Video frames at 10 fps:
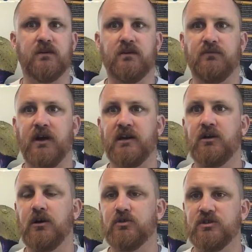the Viking
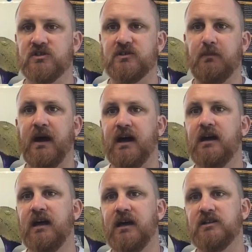culture,
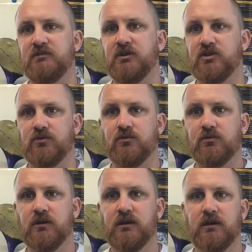spar had a
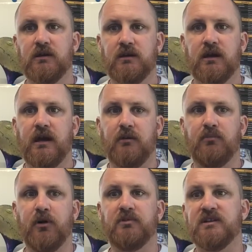special
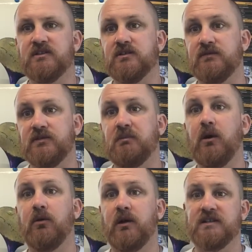properties because of its
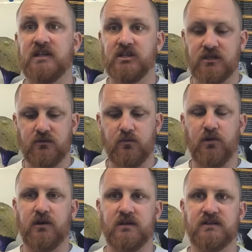polarization,
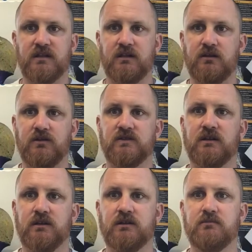whereas in New
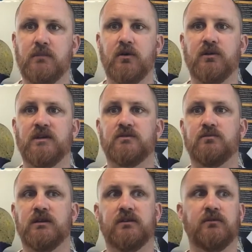Zealand, Māoris
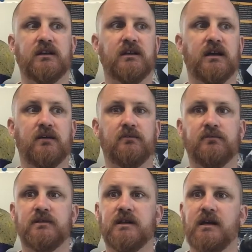really, really
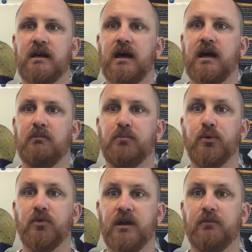loved
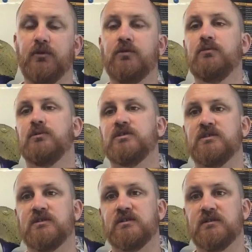pounamu, which
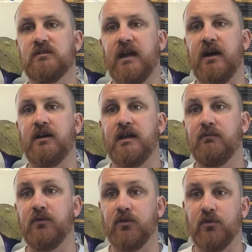is our name
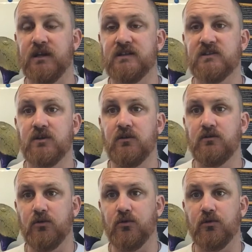for
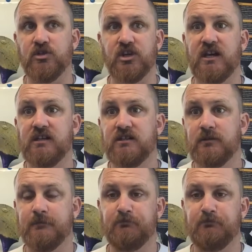greenstone or jade,